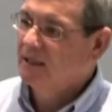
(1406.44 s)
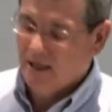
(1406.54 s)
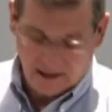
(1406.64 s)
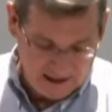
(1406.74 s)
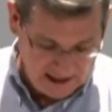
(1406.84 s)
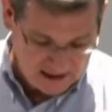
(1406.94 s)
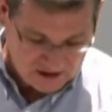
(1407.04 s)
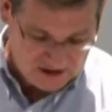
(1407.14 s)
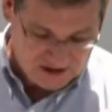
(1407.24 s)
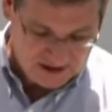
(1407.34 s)

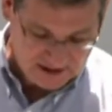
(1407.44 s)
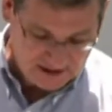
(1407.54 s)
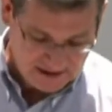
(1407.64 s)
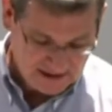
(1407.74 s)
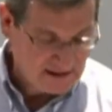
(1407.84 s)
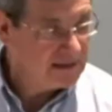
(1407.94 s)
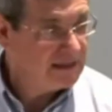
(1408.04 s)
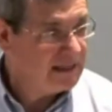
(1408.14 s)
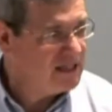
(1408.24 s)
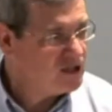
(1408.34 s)
this,
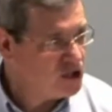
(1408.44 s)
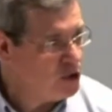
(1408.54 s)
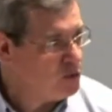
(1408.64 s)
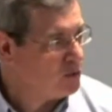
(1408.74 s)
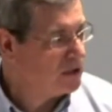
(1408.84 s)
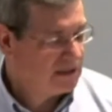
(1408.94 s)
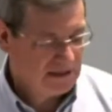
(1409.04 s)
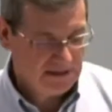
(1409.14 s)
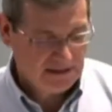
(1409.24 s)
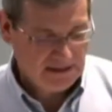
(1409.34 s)
it is new.
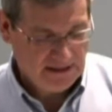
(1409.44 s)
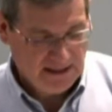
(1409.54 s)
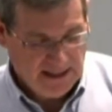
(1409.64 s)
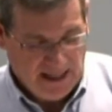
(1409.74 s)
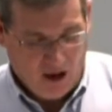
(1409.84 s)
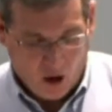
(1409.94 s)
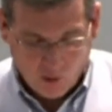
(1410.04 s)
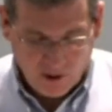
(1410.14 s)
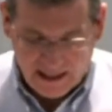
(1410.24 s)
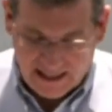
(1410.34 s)

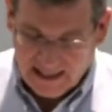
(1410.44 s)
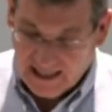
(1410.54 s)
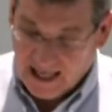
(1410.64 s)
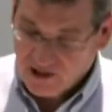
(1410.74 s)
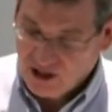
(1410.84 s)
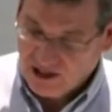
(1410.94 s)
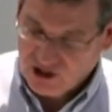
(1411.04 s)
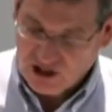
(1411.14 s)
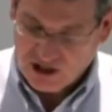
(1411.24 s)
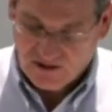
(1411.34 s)
Already it has
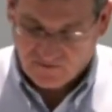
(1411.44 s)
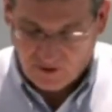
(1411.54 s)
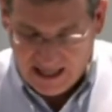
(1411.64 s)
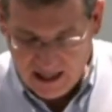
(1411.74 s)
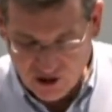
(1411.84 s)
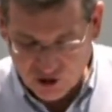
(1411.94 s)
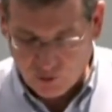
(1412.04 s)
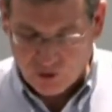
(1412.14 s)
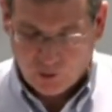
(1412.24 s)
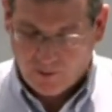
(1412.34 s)
existed for ages
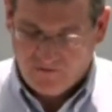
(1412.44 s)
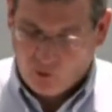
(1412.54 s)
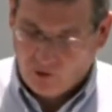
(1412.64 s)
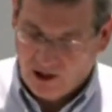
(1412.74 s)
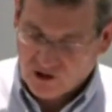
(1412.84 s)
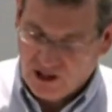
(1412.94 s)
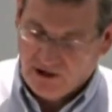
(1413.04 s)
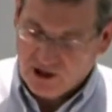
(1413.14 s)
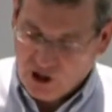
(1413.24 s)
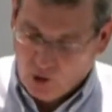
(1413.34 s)
which were before us.
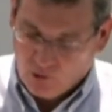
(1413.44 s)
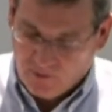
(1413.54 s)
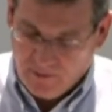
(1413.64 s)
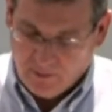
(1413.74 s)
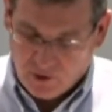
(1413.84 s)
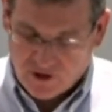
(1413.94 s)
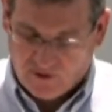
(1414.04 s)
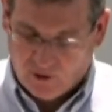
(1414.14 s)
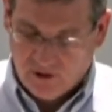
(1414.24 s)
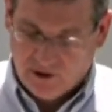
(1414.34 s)
There is no remembrance of
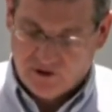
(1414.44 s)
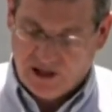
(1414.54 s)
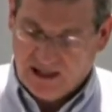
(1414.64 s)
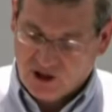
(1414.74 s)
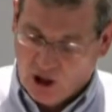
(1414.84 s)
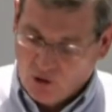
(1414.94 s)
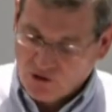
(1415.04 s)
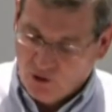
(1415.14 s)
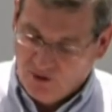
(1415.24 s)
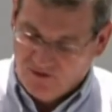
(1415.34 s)
earlier things and
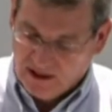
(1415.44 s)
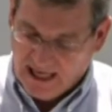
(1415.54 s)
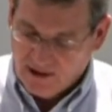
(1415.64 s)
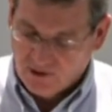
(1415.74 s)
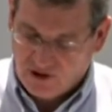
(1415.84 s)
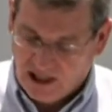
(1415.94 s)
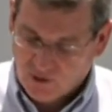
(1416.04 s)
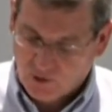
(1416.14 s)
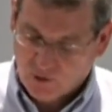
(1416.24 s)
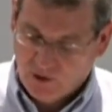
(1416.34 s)
also of the latter
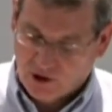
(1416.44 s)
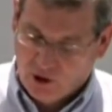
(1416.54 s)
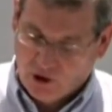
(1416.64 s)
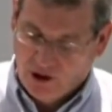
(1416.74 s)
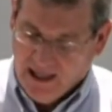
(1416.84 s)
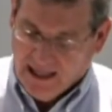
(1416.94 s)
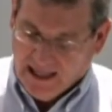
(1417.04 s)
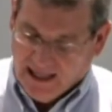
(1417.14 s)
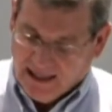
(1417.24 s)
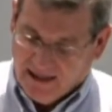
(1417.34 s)
things which will occur.
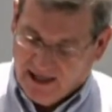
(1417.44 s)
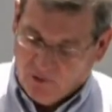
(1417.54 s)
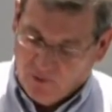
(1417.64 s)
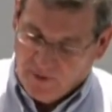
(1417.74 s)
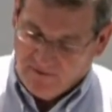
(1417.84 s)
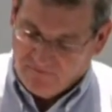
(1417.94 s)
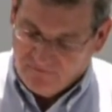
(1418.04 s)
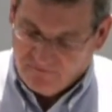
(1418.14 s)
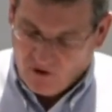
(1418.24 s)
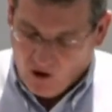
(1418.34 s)
There will be
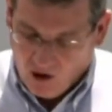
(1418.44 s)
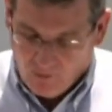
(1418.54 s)
far